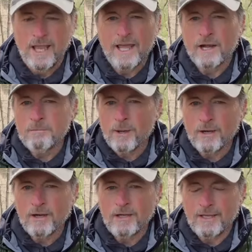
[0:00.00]
At
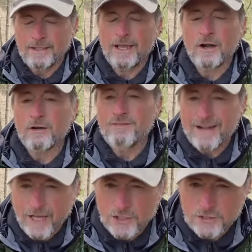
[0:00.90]
our
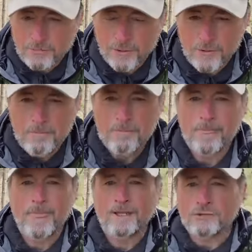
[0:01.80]
vet hospital,
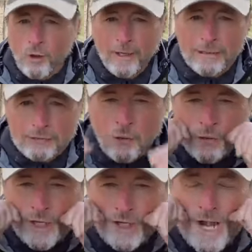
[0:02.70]
sorry, a little
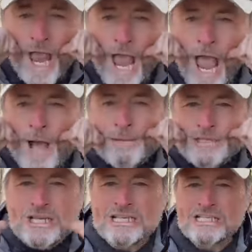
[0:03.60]
cold out here. My
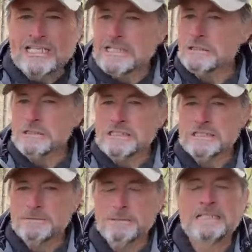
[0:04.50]
cheeks are getting a little
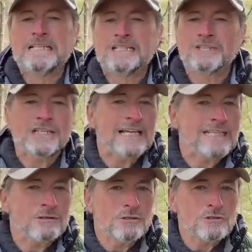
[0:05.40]
numb, so I got to
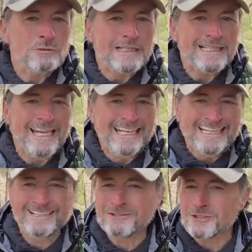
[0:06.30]
get to this quickly.
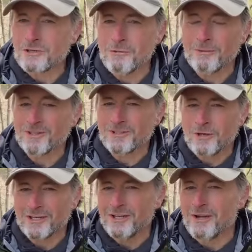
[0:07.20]
Otherwise, I won't be able to
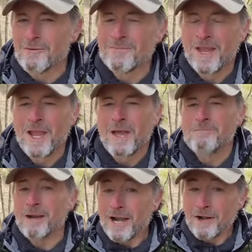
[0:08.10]
talk at all.
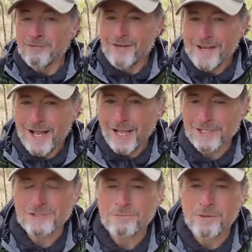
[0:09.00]
But at our vet
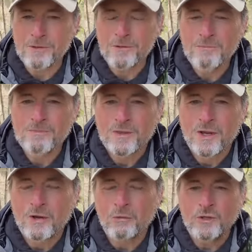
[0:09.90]
hospital,
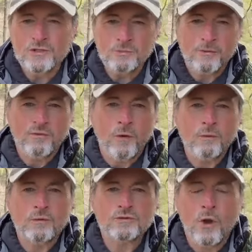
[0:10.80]
we used to
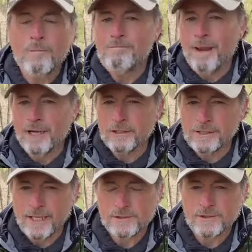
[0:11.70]
perform what was called BEAR
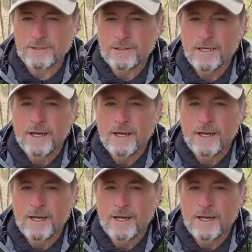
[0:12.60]
testing,